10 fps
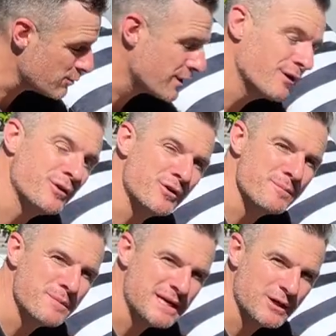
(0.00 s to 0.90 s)
is working on her
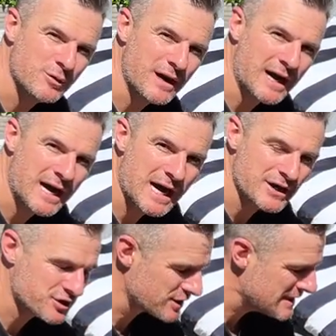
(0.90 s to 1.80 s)
medial
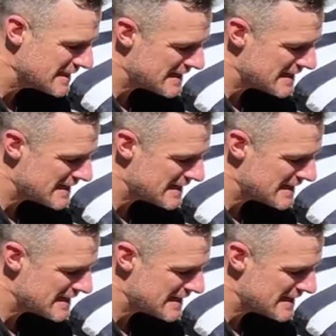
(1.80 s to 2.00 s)
arch.